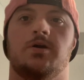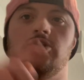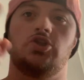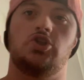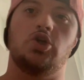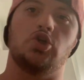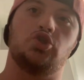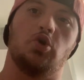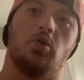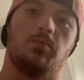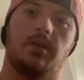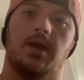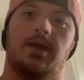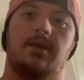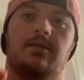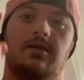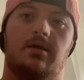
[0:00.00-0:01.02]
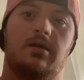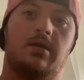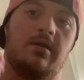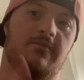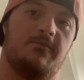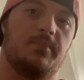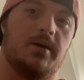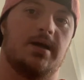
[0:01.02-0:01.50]
Social Blade
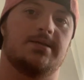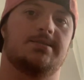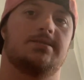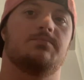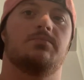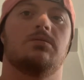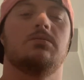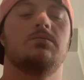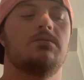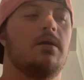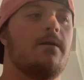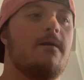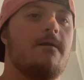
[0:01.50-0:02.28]
if possible.